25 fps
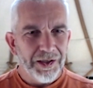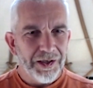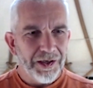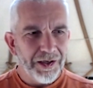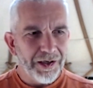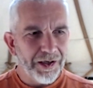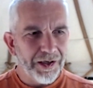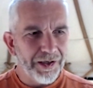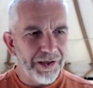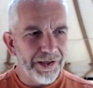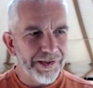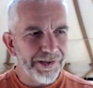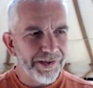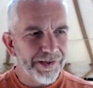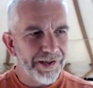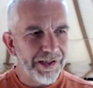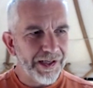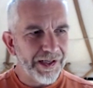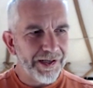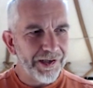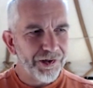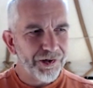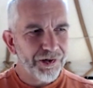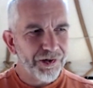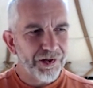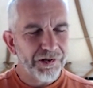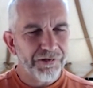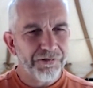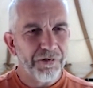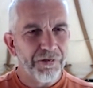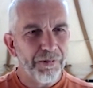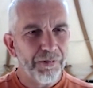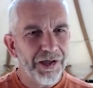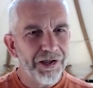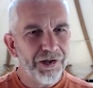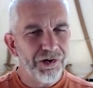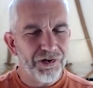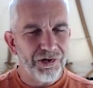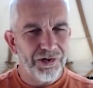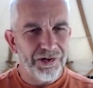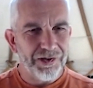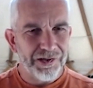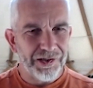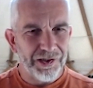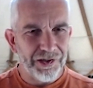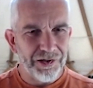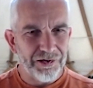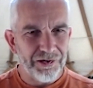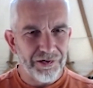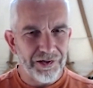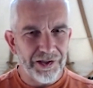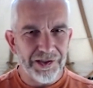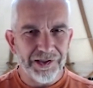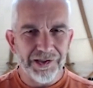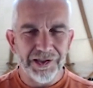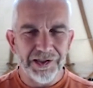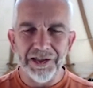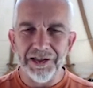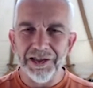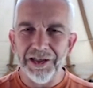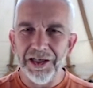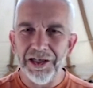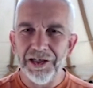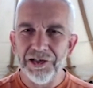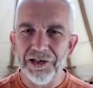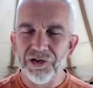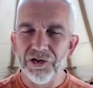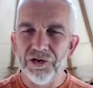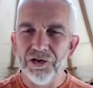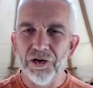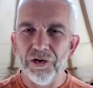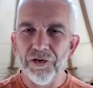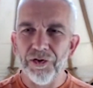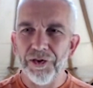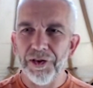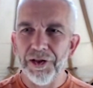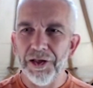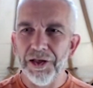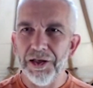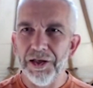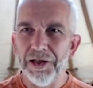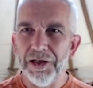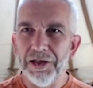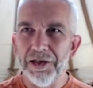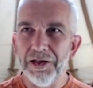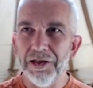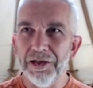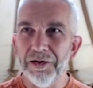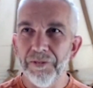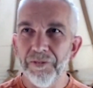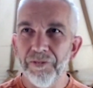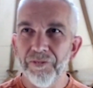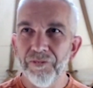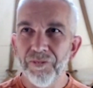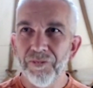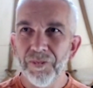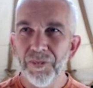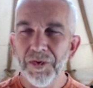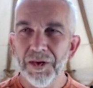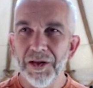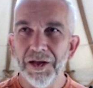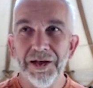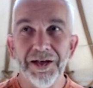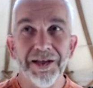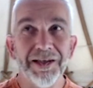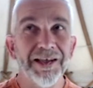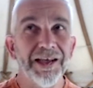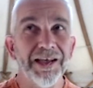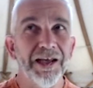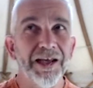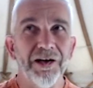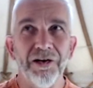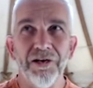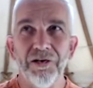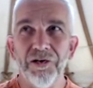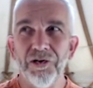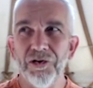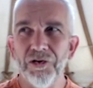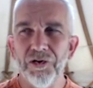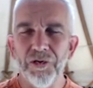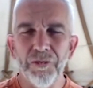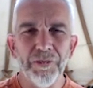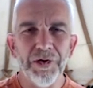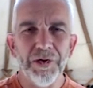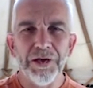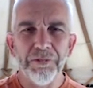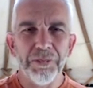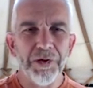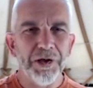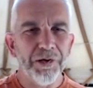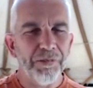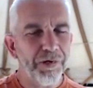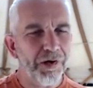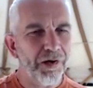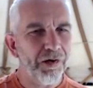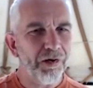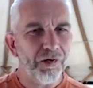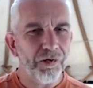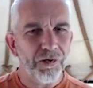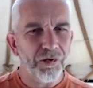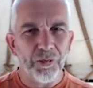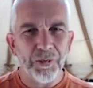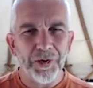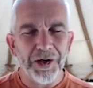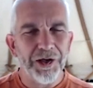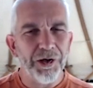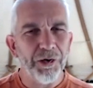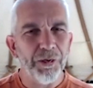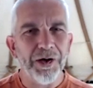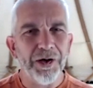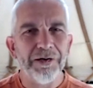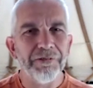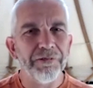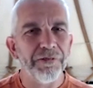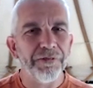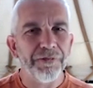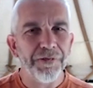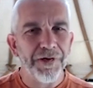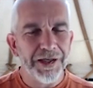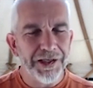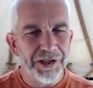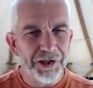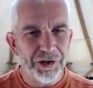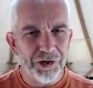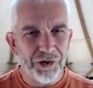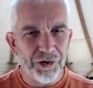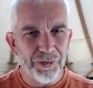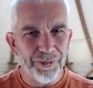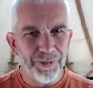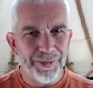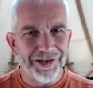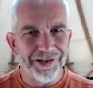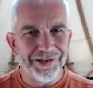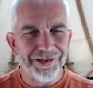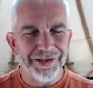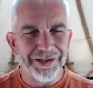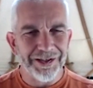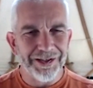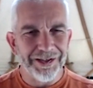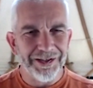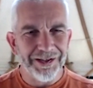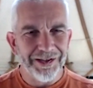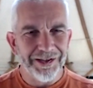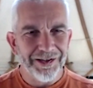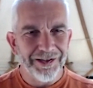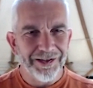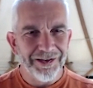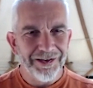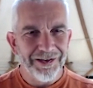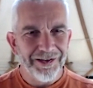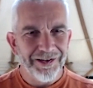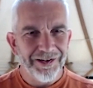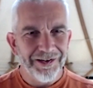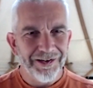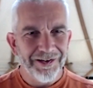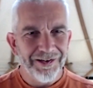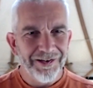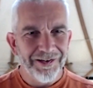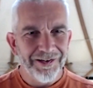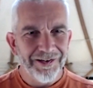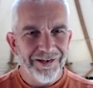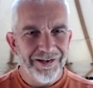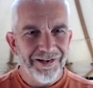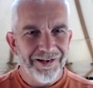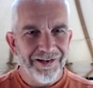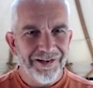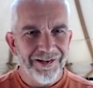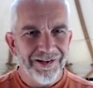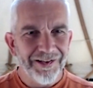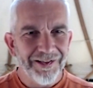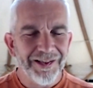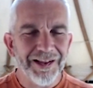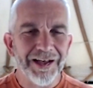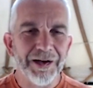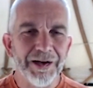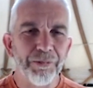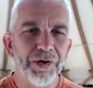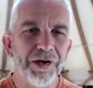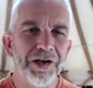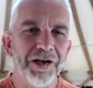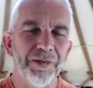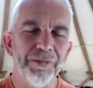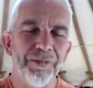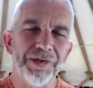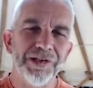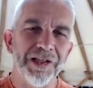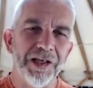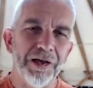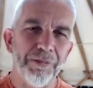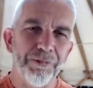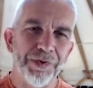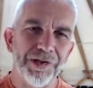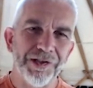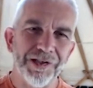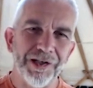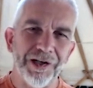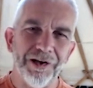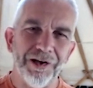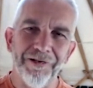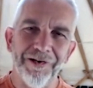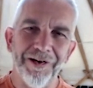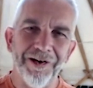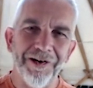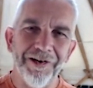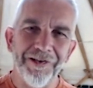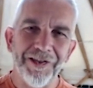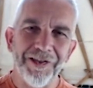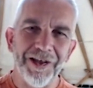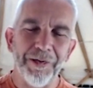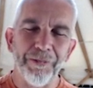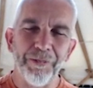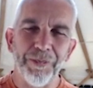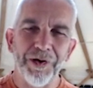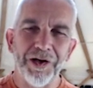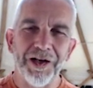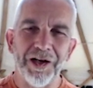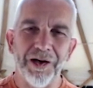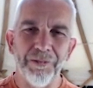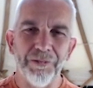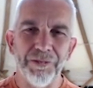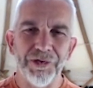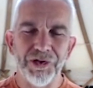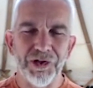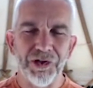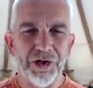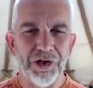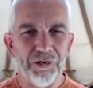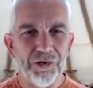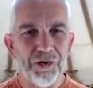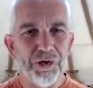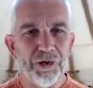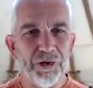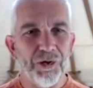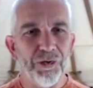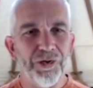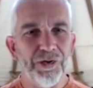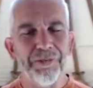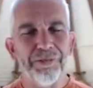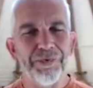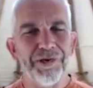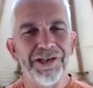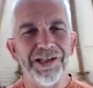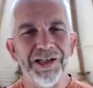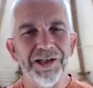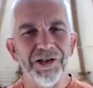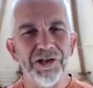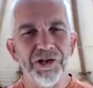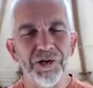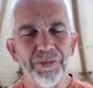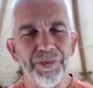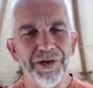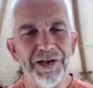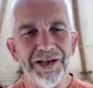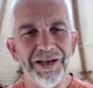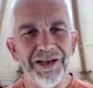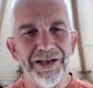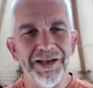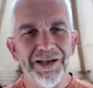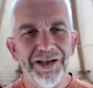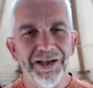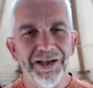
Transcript: And it's that transformation that's interesting. It's not and again, you meet people along the way who have a fake humility. That becomes their persona. That becomes, who they pretend to be.